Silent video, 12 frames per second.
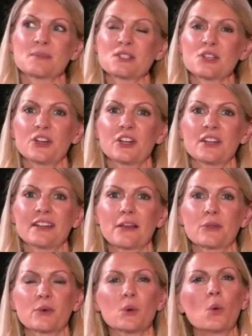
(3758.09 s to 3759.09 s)
I'm sorry I couldn't
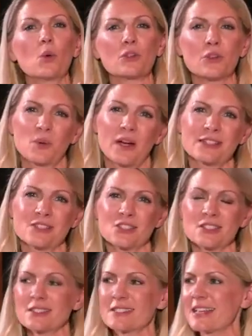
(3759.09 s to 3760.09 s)
get through all of the
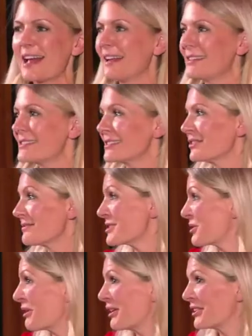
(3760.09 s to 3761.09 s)
questions. And
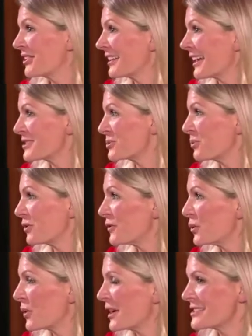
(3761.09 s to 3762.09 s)
sorry I couldn't get to all of
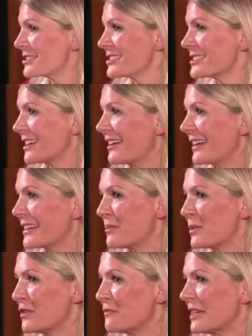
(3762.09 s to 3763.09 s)
your questions either.
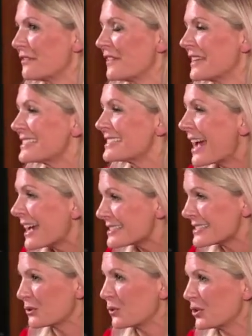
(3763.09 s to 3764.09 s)
But you've been a
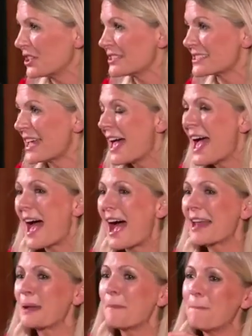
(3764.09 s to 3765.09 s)
fantastic audience.
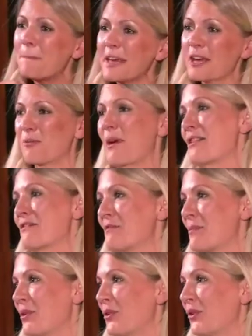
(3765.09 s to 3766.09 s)
And a big round of
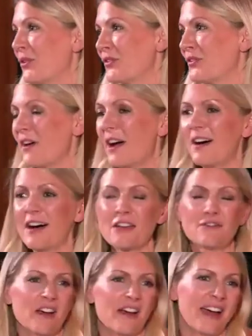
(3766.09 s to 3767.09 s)
applause for
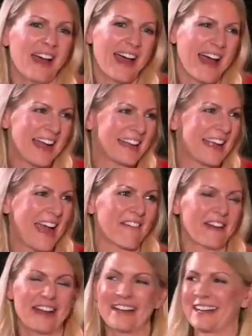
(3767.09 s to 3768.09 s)
Ivor and
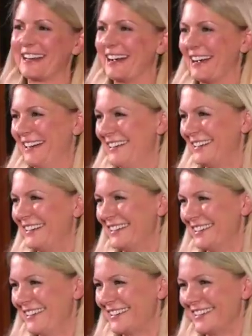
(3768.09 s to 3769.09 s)
Gary.
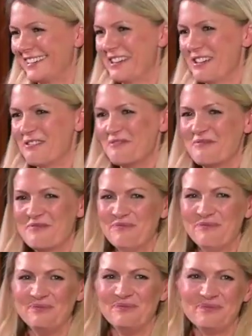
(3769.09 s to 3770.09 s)
Thank you.